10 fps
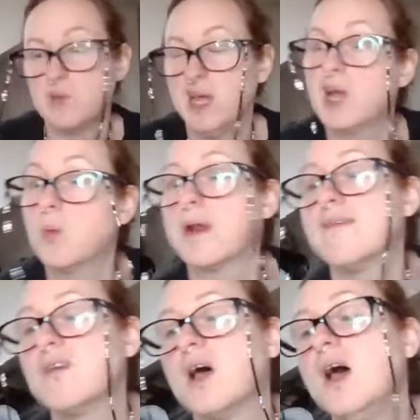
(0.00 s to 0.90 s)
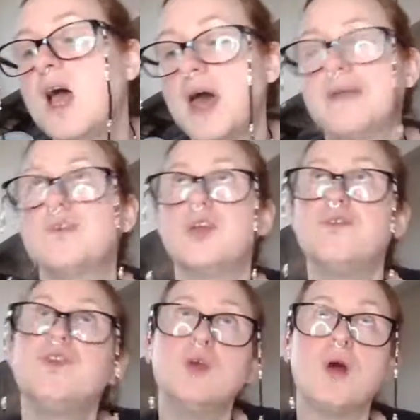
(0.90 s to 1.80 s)
pick whatever, and I've got a
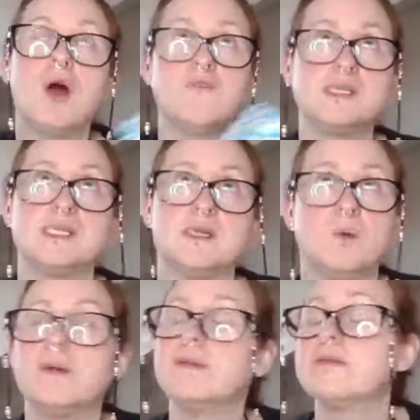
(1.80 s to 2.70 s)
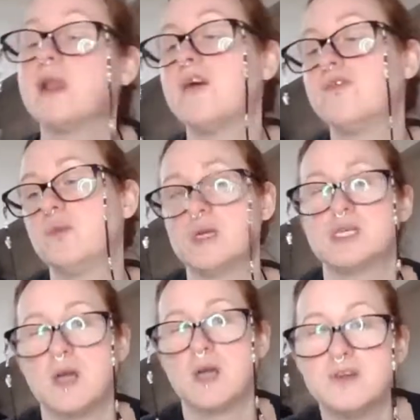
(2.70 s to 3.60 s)
few after dinner ones left,
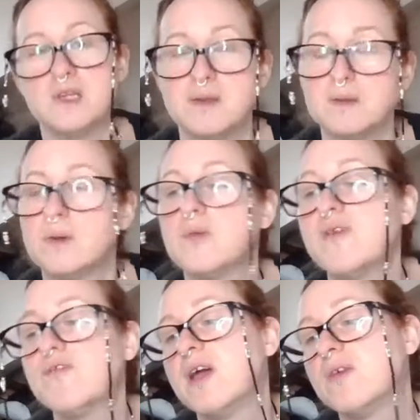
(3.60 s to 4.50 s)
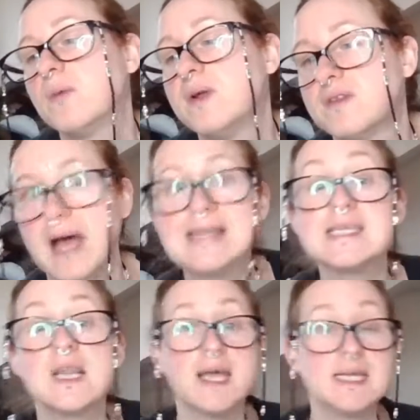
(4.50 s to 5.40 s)
which after dinner is one of my favorite ones. I had
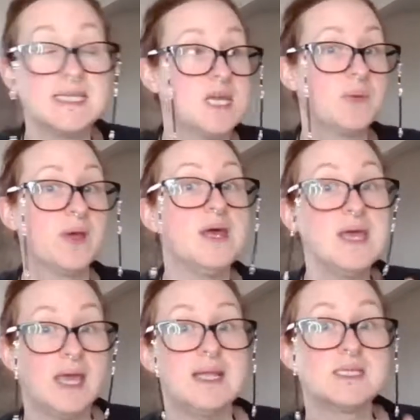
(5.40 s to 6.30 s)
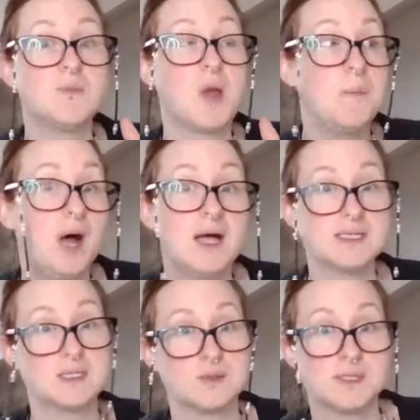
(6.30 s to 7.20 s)
to dip into my
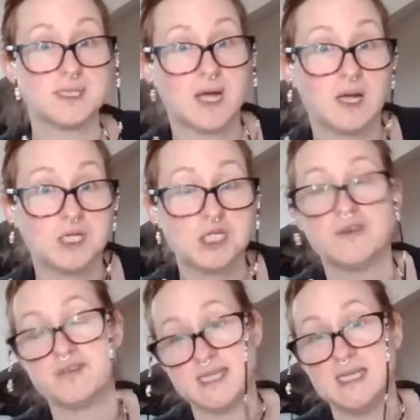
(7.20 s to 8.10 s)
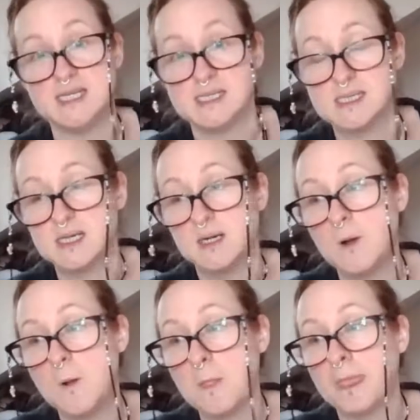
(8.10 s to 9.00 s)
personal stash of teas
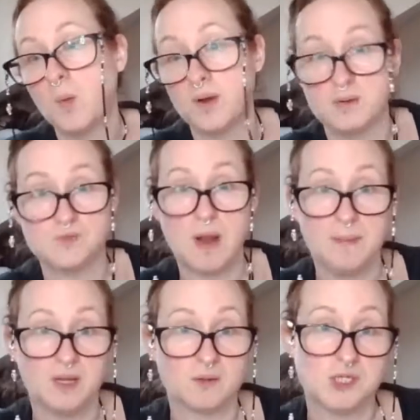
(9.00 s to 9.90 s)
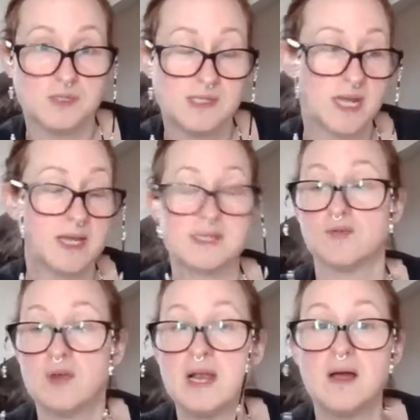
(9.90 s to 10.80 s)
when I was wrapping on Tuesday because
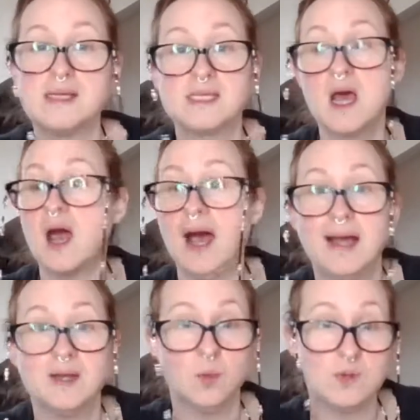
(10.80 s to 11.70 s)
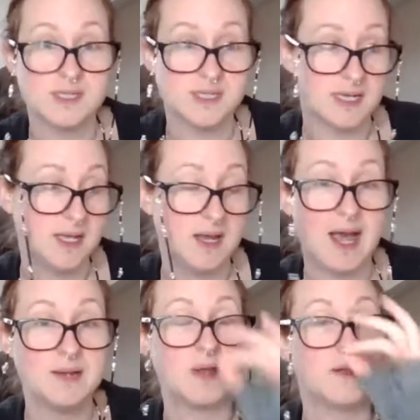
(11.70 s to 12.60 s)
I realized I hadn't ordered any.
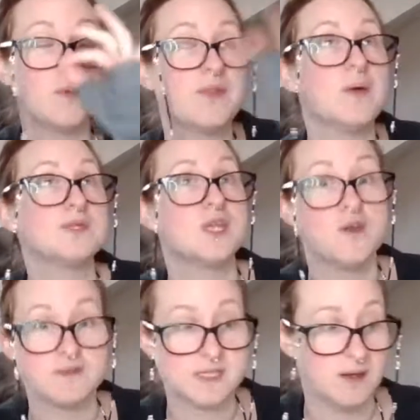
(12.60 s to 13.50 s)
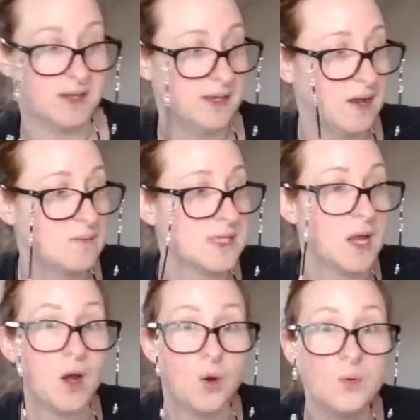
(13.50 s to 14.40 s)
There was an oversight, and I was
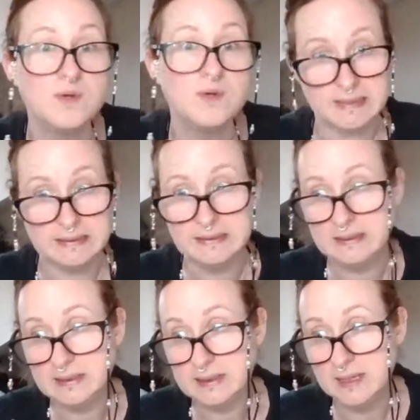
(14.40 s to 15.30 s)
like, oh dear,